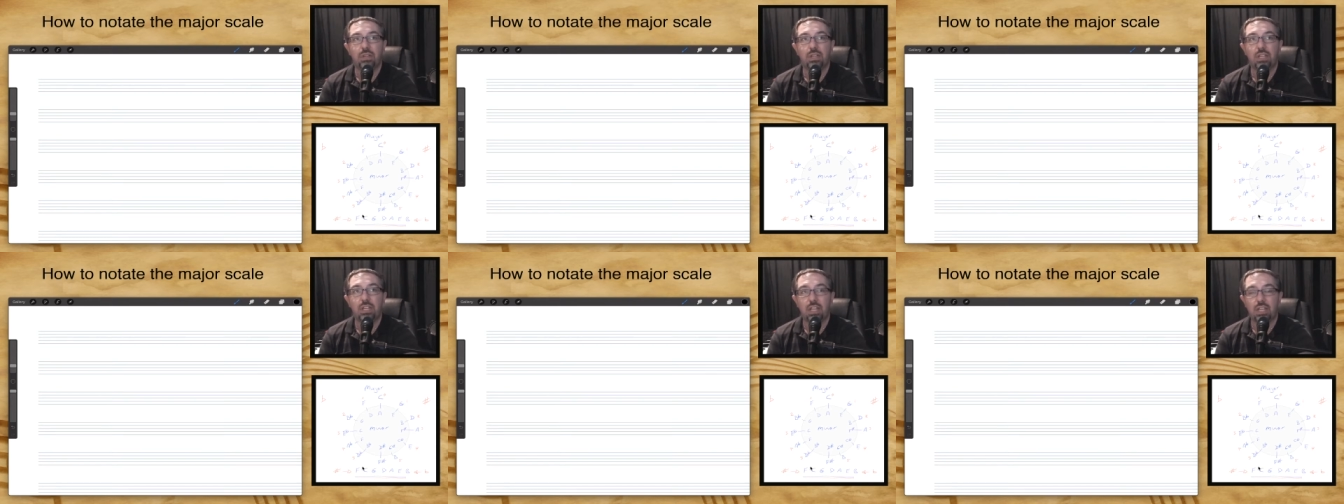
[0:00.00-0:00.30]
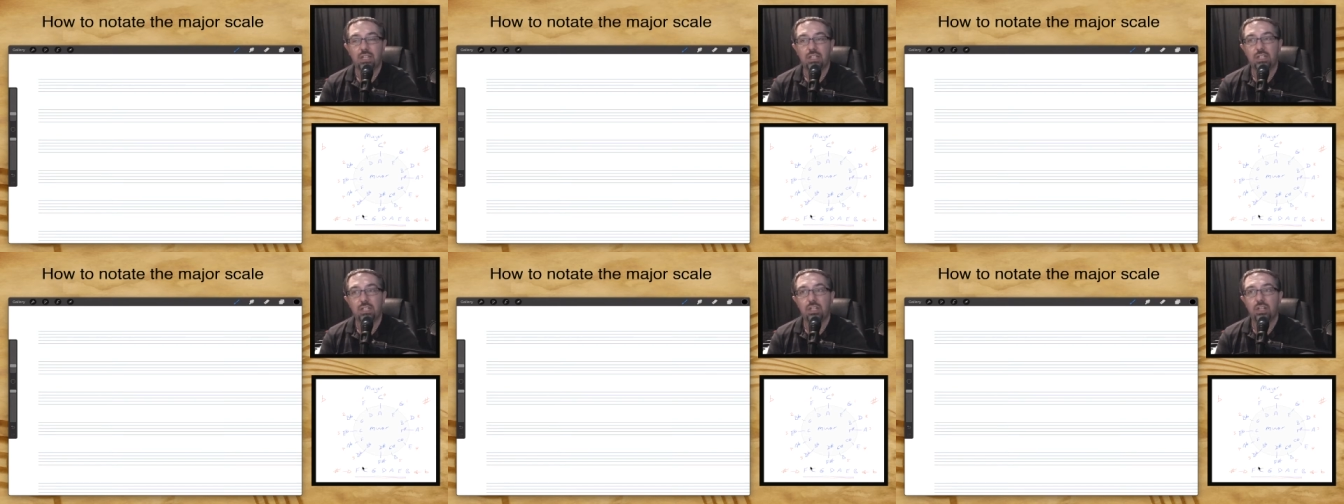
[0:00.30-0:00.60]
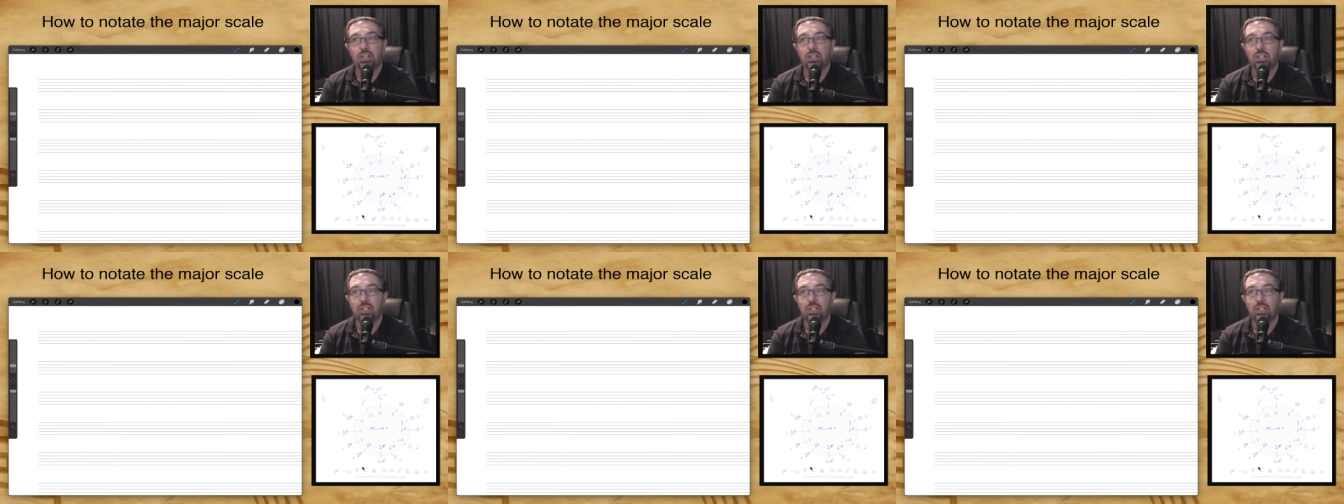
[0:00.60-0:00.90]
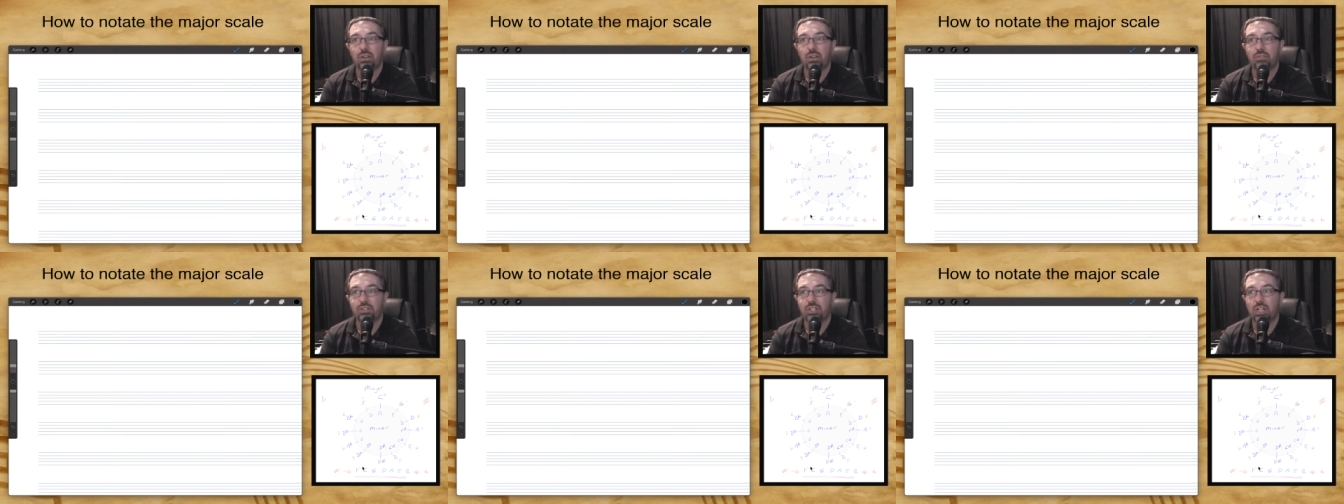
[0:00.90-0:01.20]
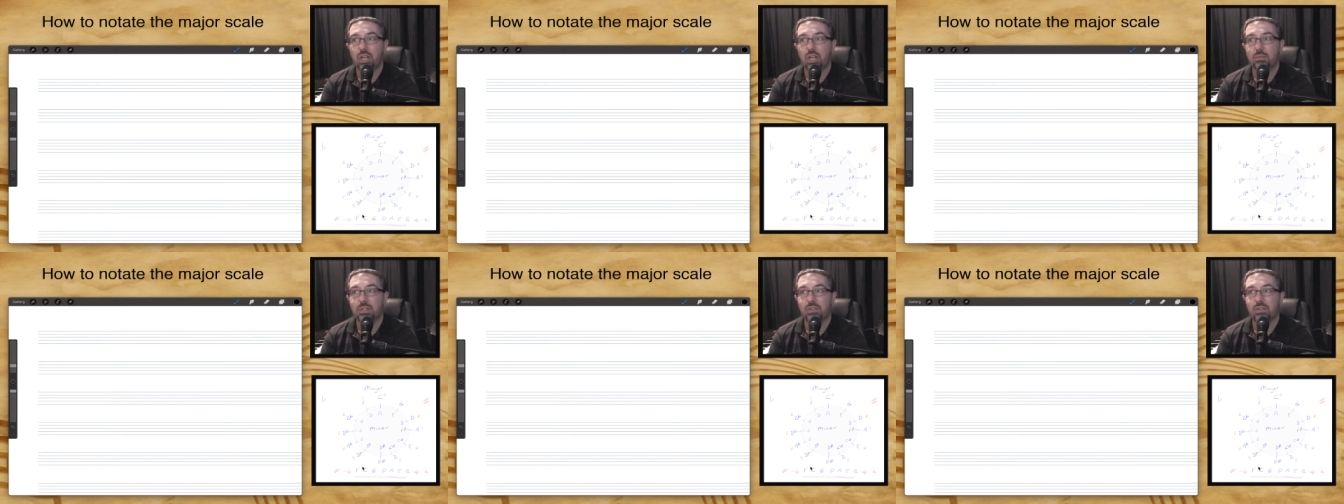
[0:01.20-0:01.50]
key signatures of
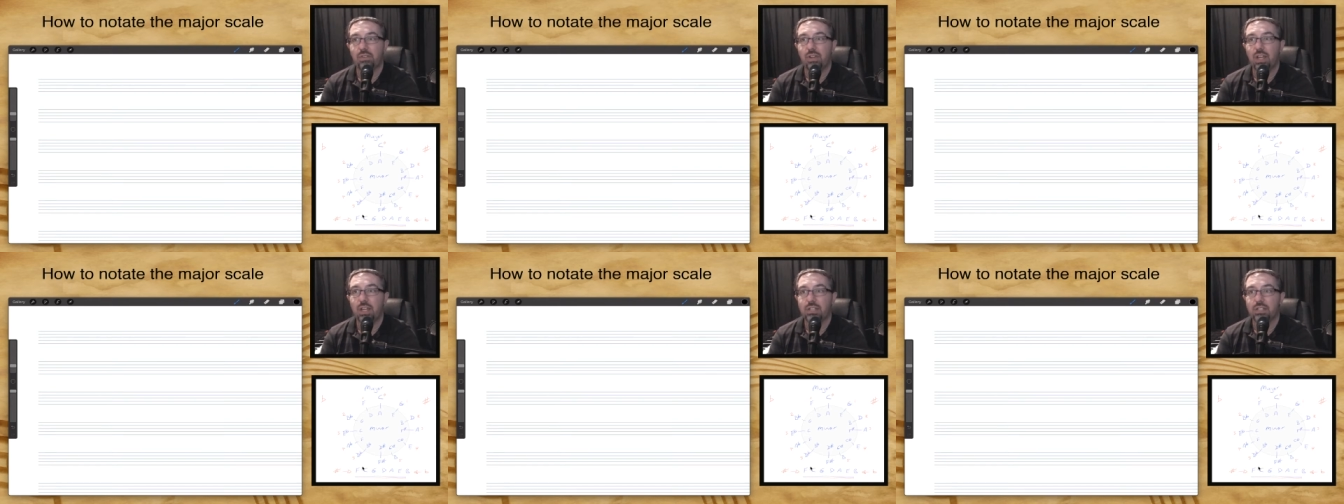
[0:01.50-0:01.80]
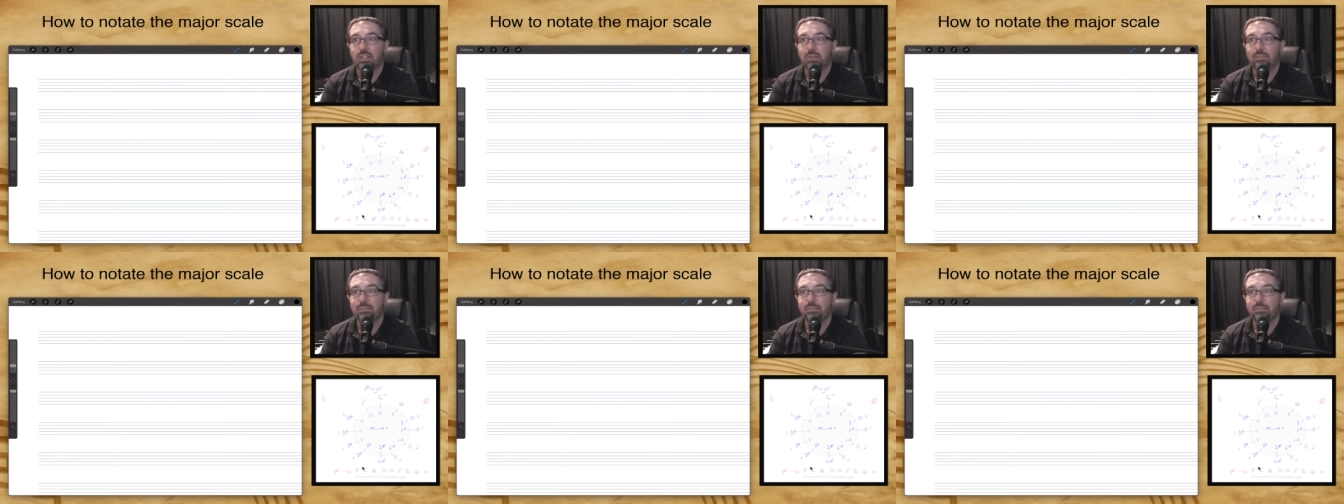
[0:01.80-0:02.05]
sharps and flats.